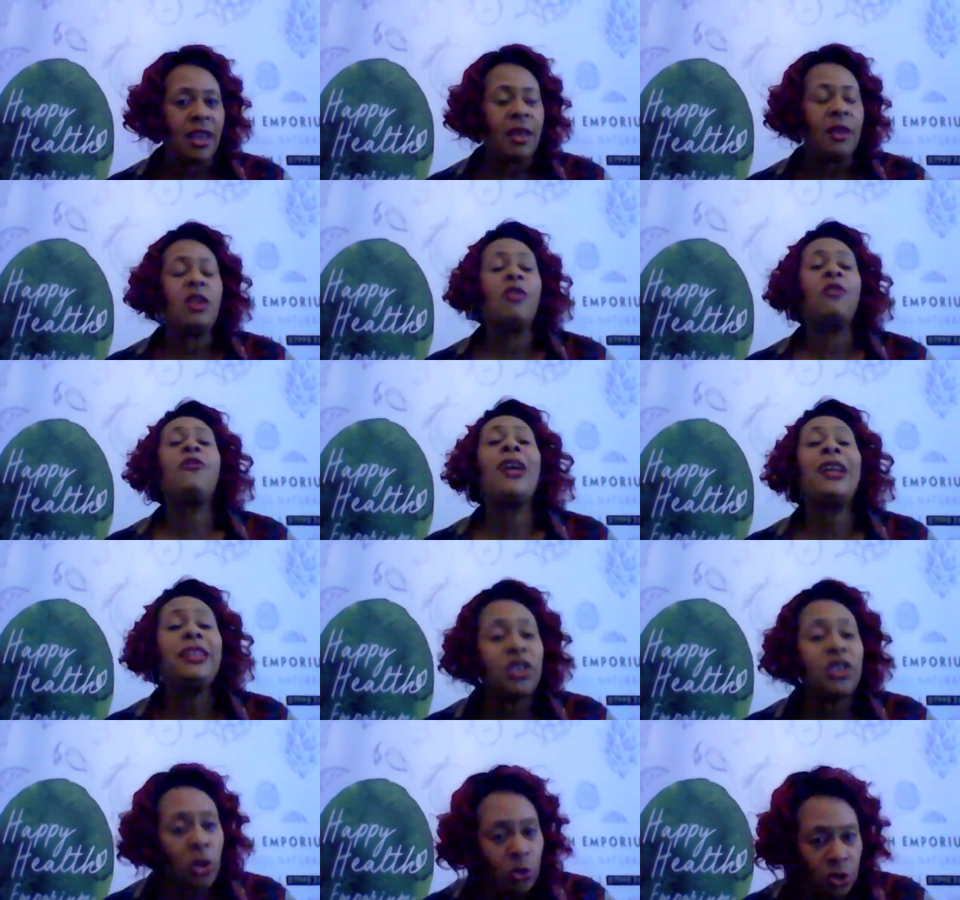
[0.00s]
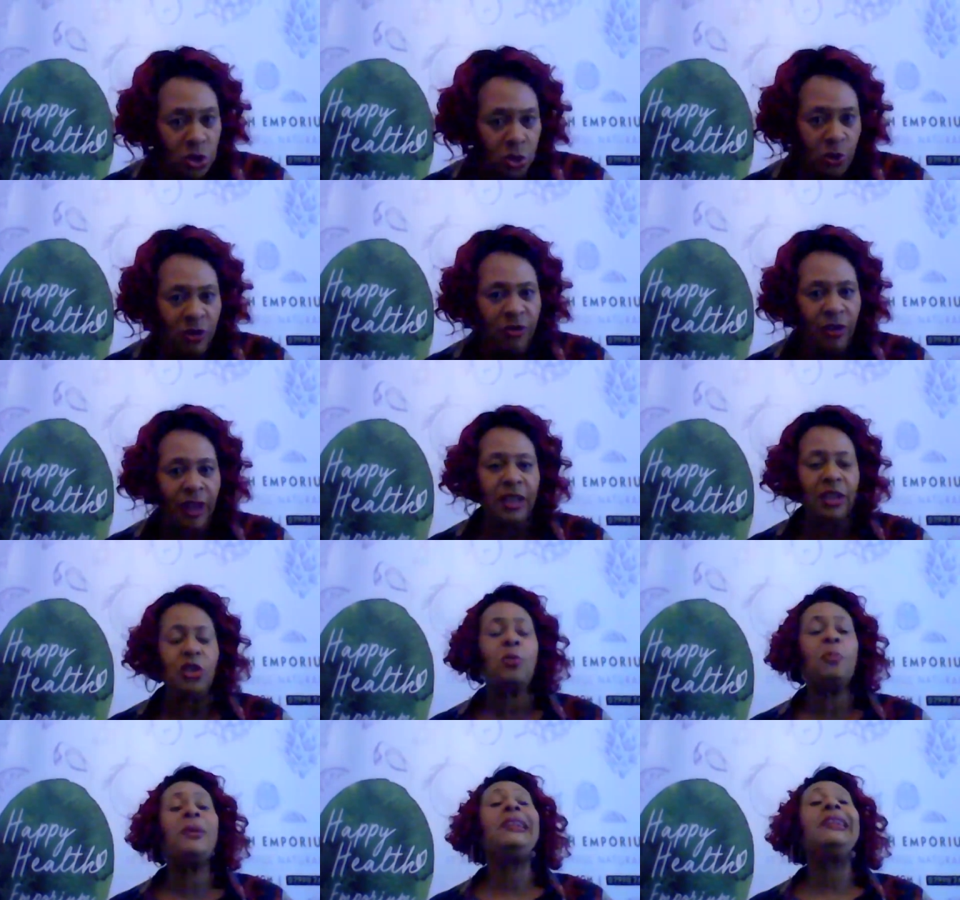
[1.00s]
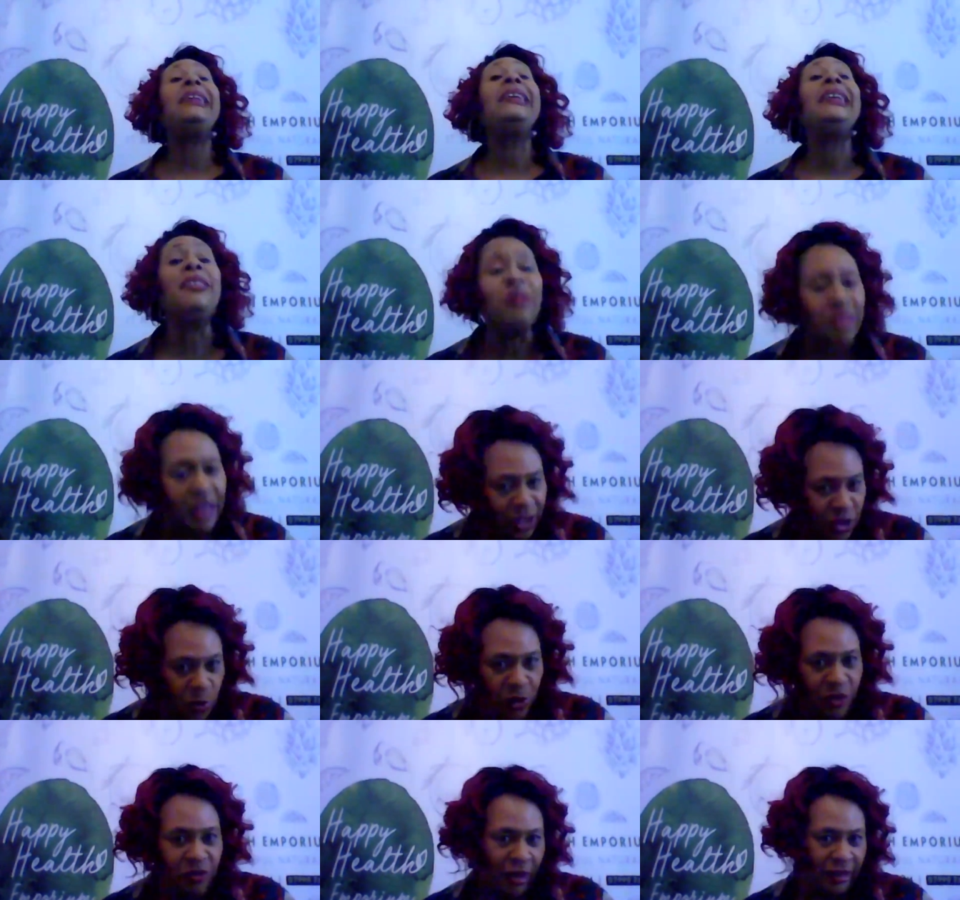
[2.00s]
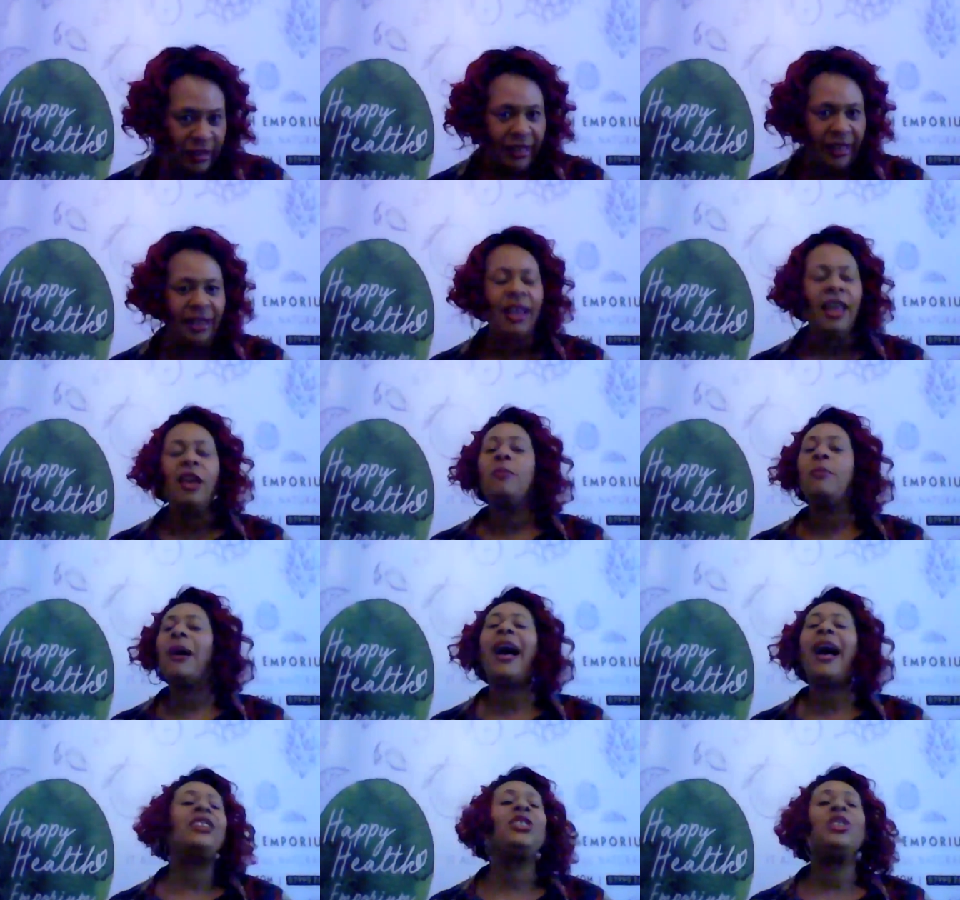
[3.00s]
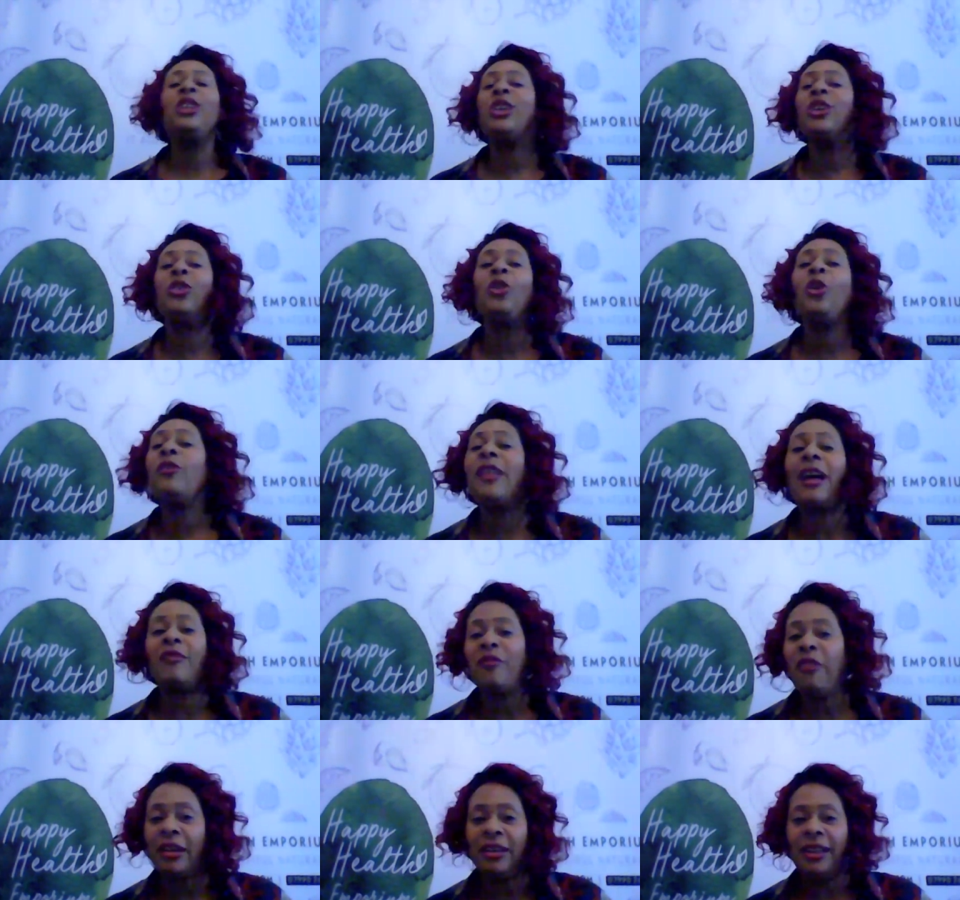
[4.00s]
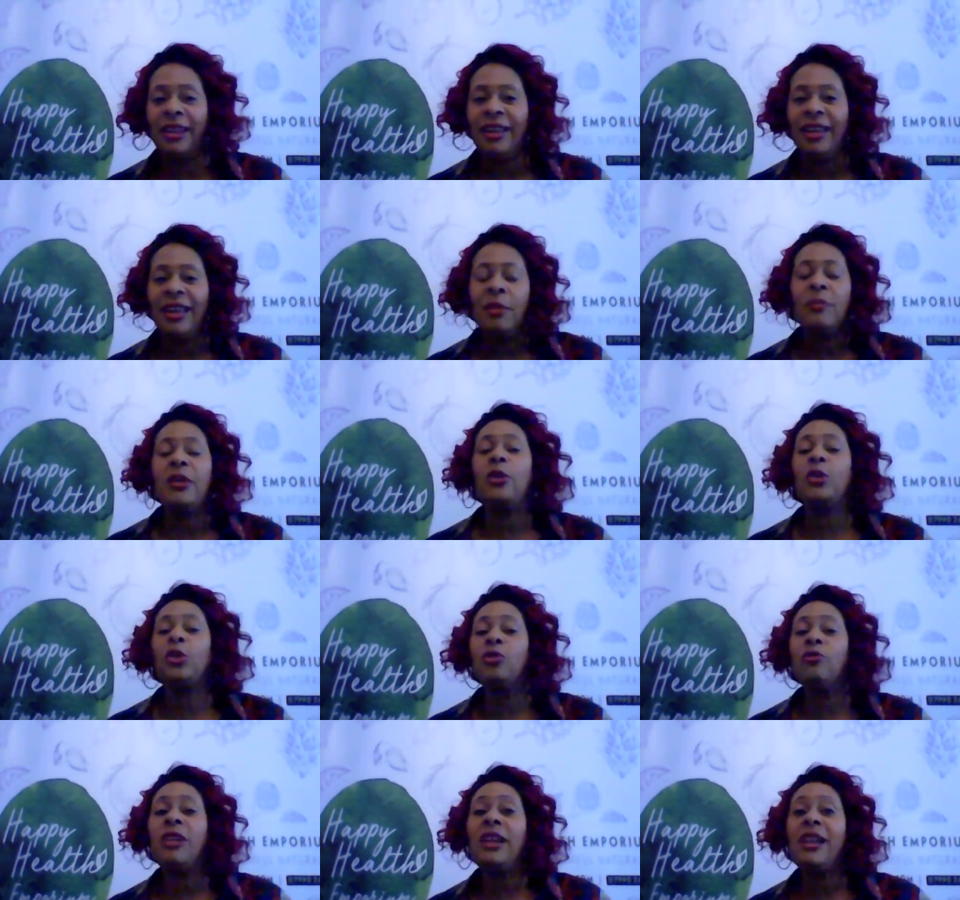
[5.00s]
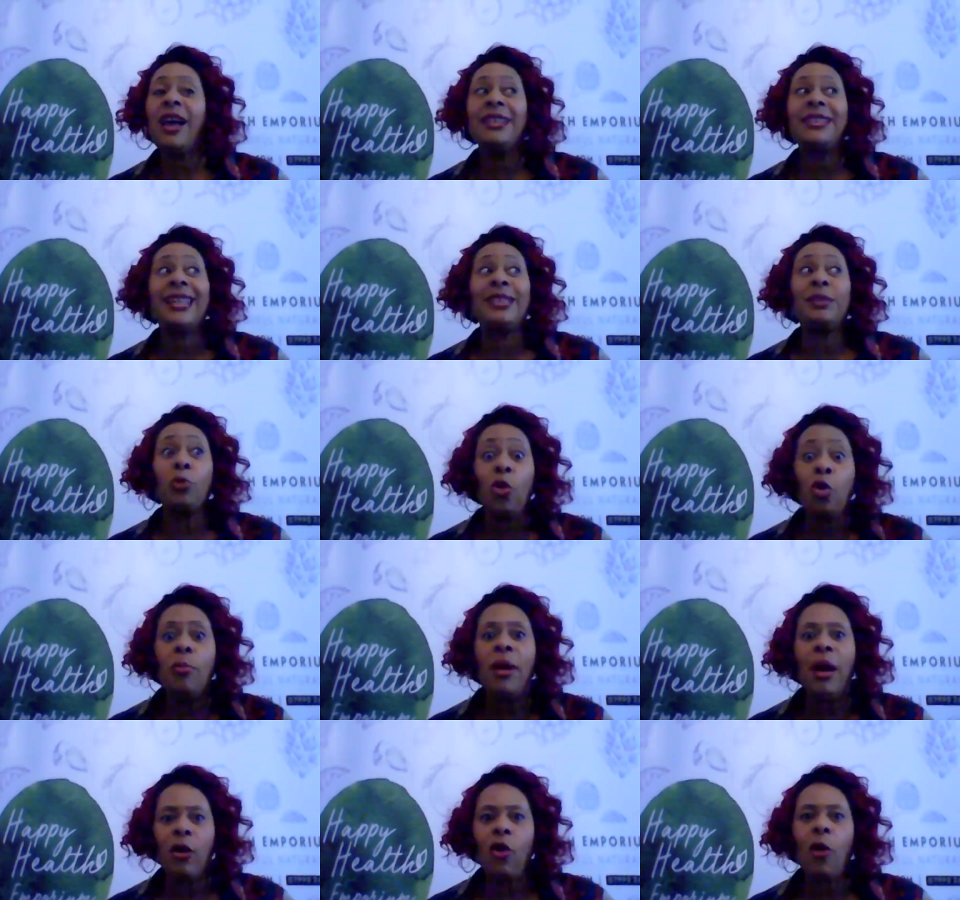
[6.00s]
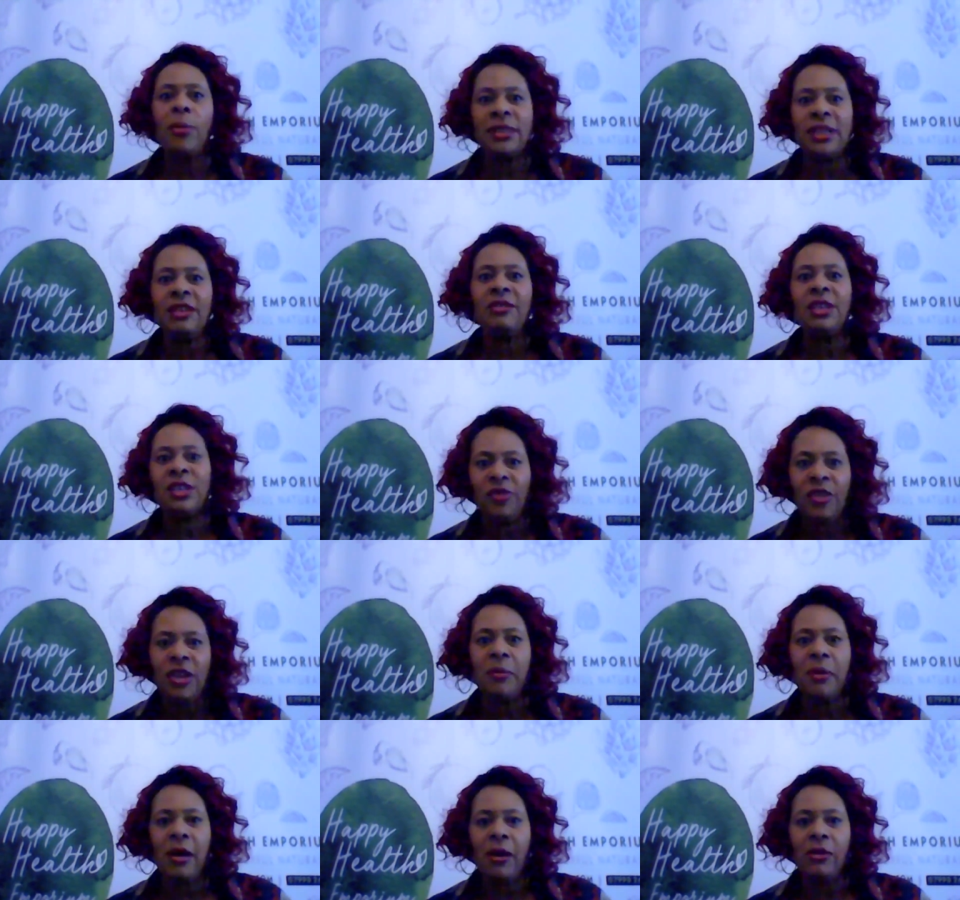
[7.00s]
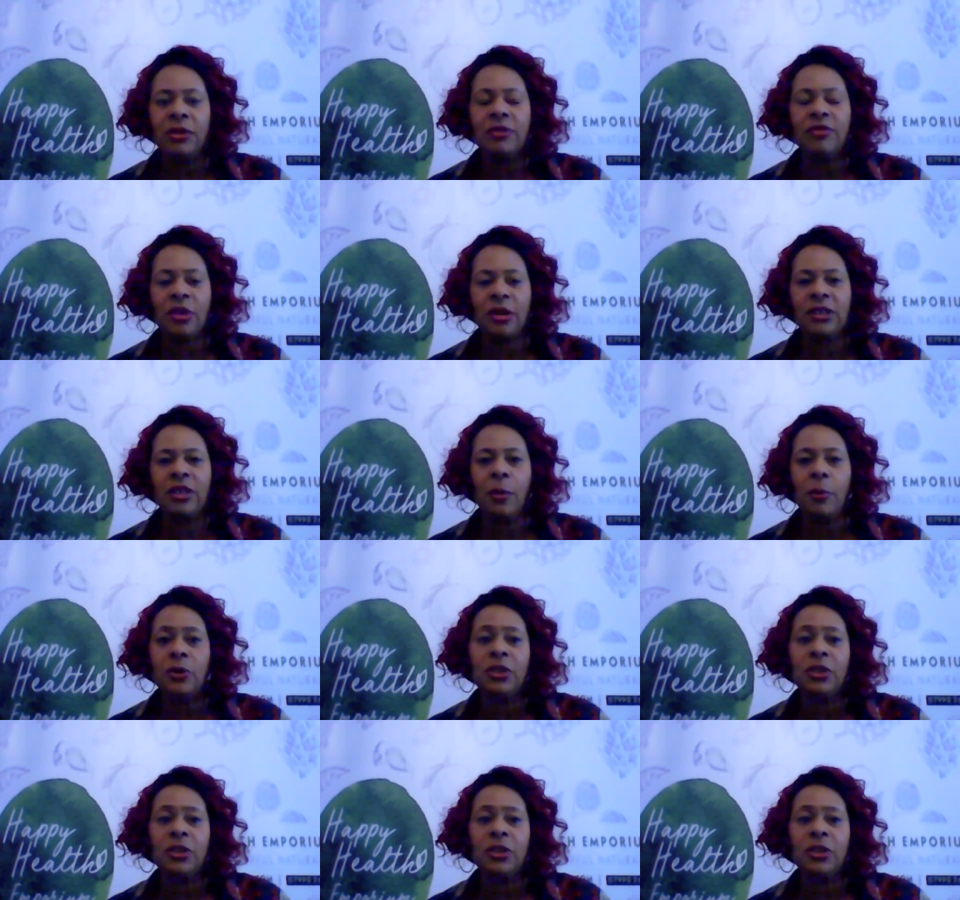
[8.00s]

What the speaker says: Your friends told you were funny and you believed that you were funny, but actually you're not that funny, because you realize there's more male comics than there is females, for example.